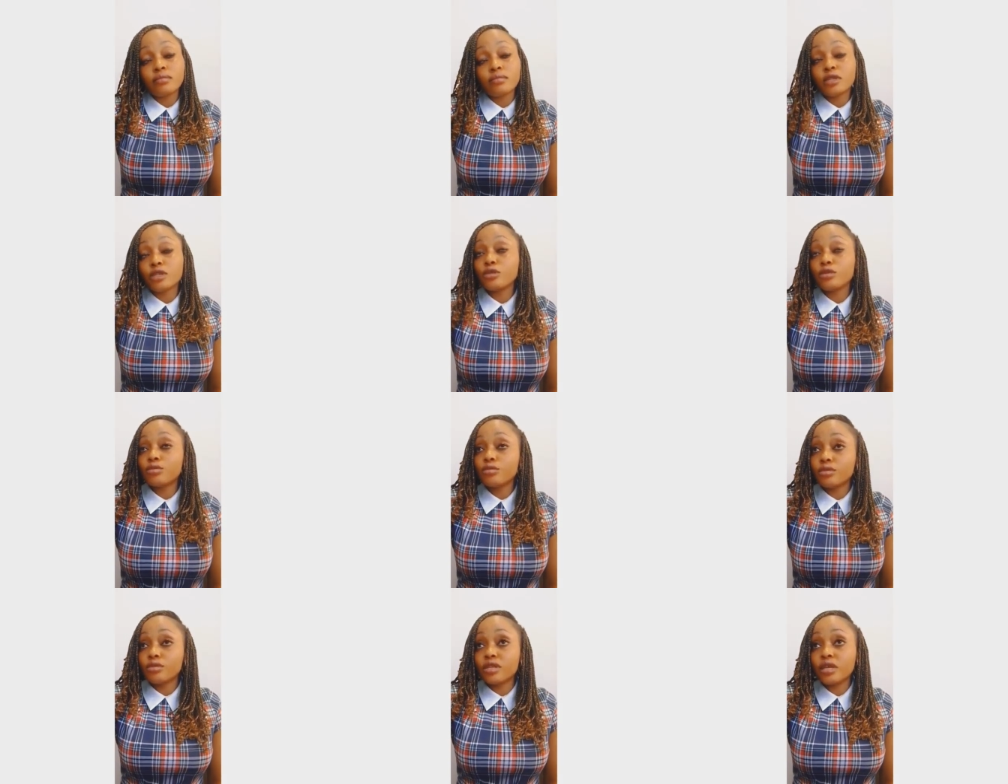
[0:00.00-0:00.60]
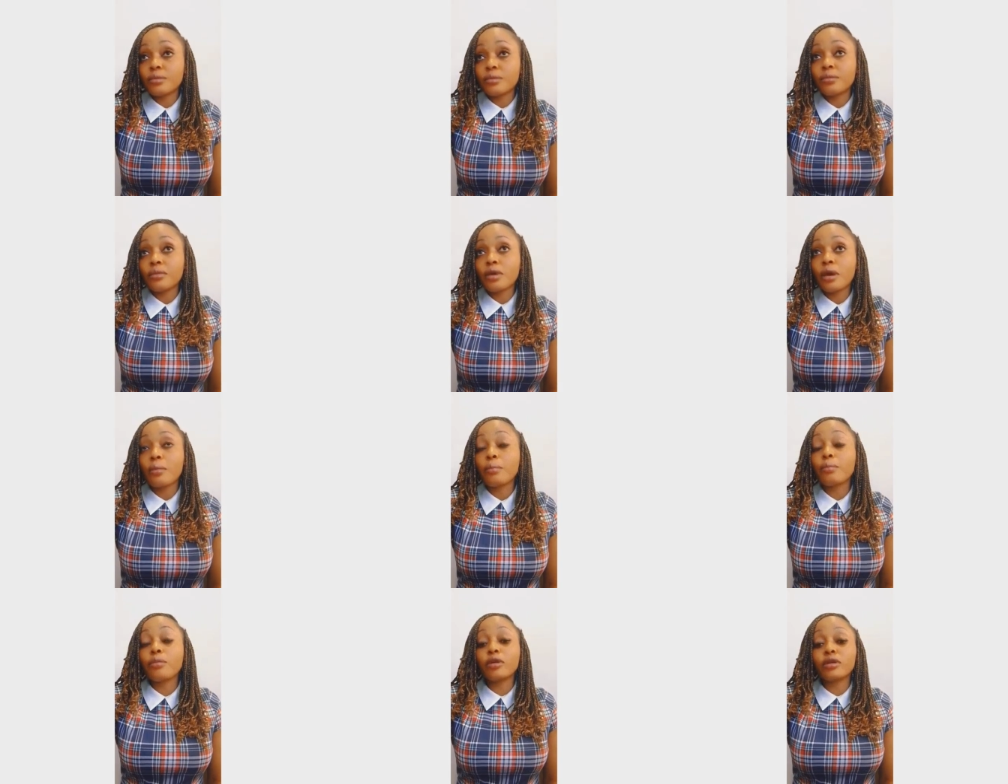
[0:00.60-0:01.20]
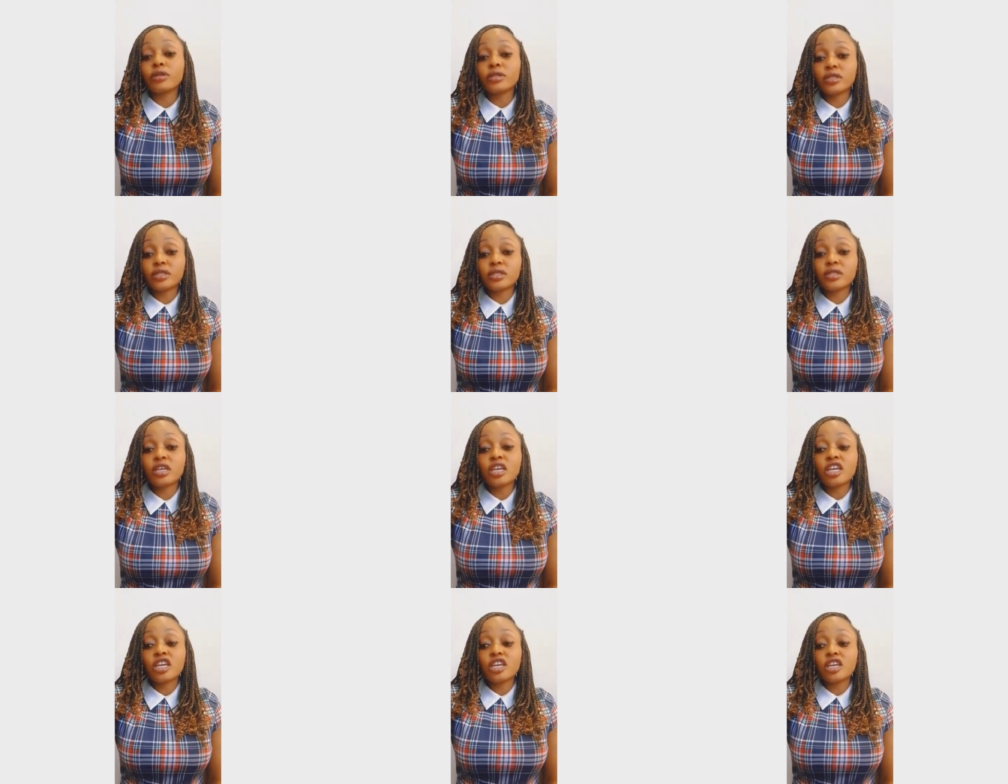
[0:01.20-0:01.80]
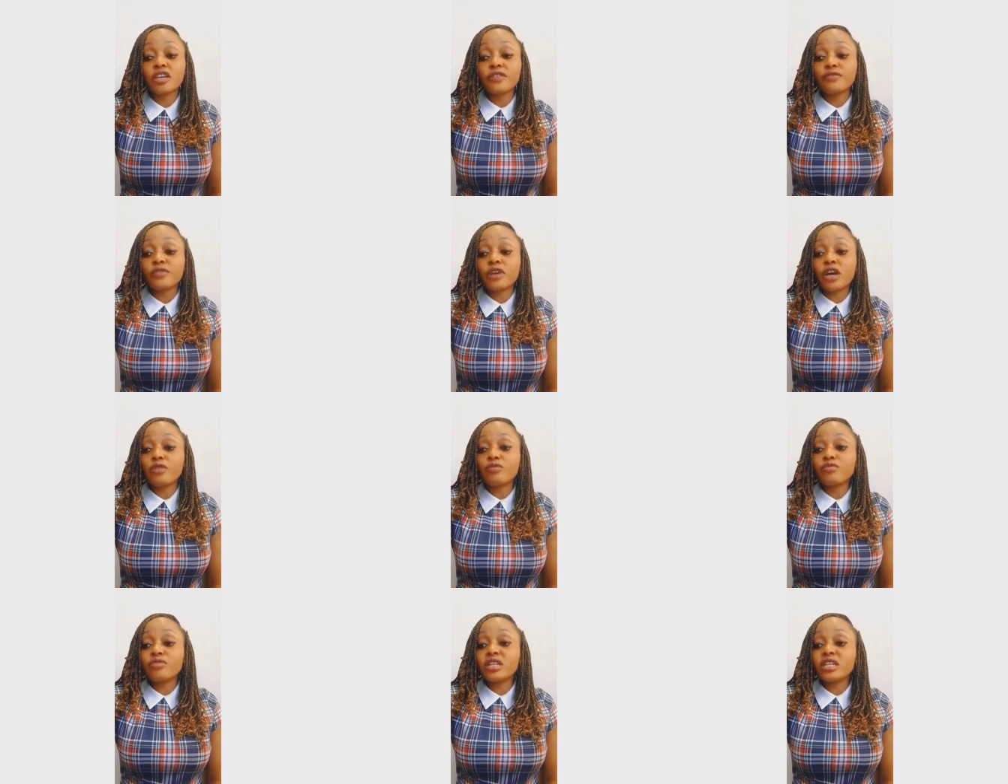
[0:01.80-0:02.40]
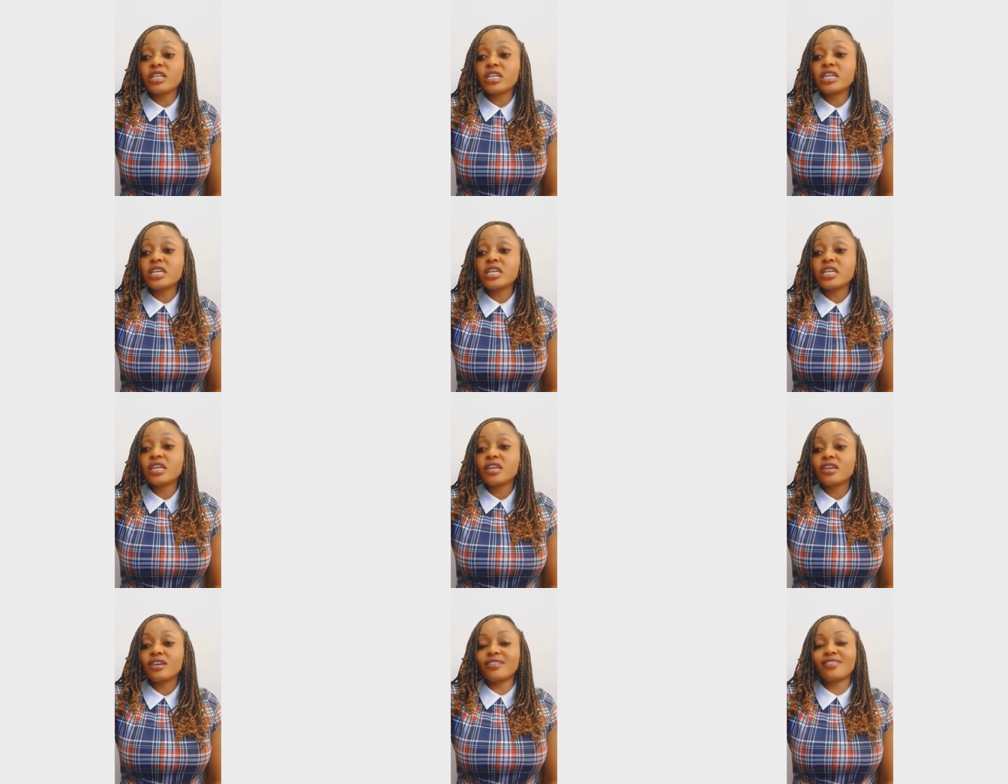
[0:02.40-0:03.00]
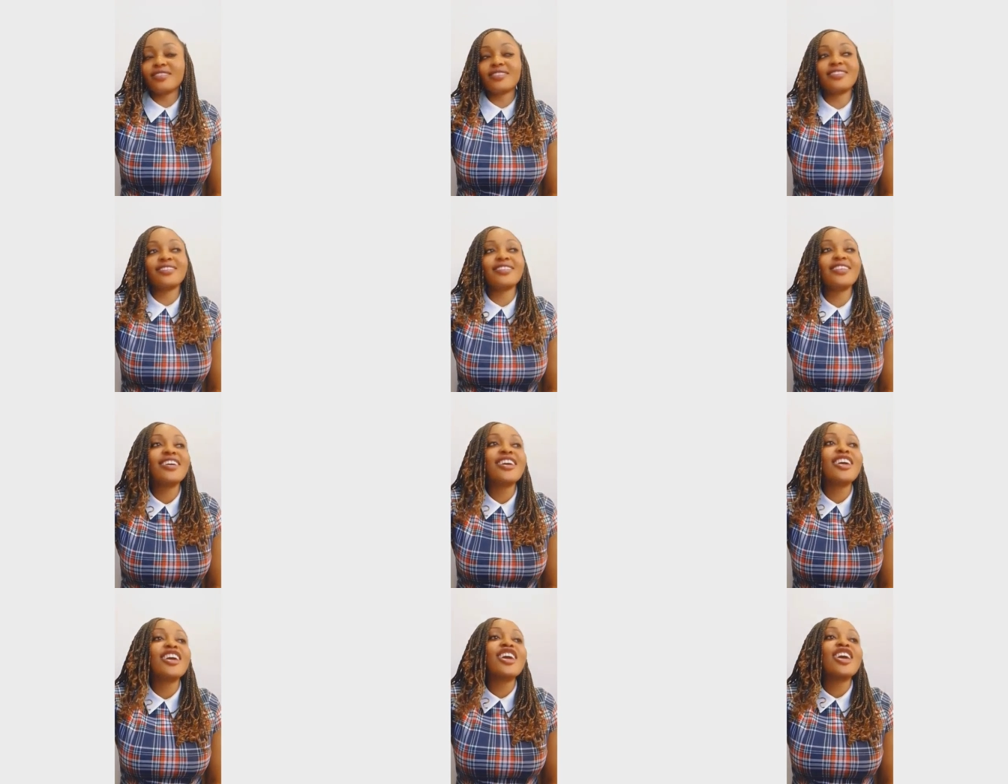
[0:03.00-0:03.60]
They don't know them. But if you are really if